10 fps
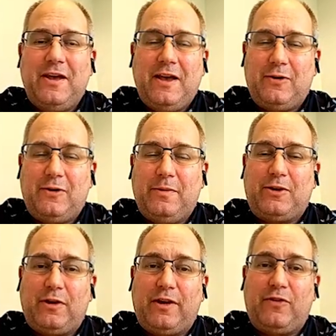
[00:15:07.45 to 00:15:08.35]
It'll make
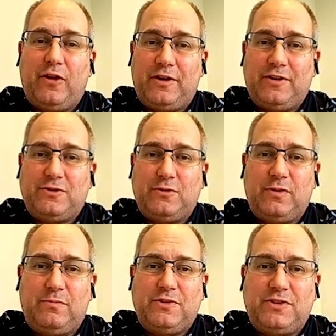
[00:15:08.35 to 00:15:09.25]
your life a lot easier.
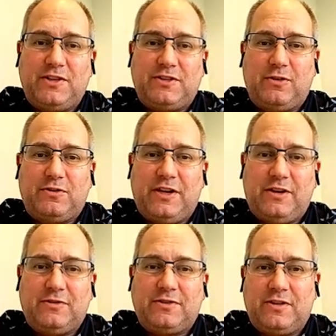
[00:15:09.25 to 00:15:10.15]
We've been chasing our
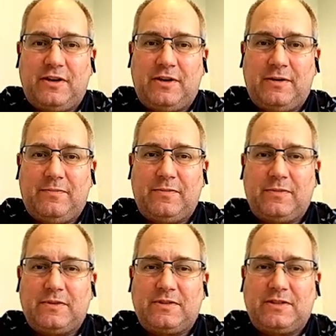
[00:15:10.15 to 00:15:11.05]
tails
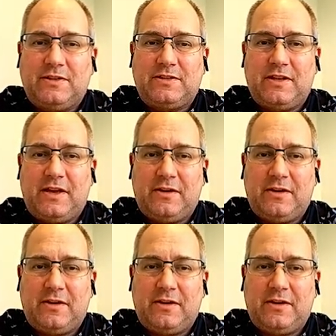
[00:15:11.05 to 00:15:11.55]
since then.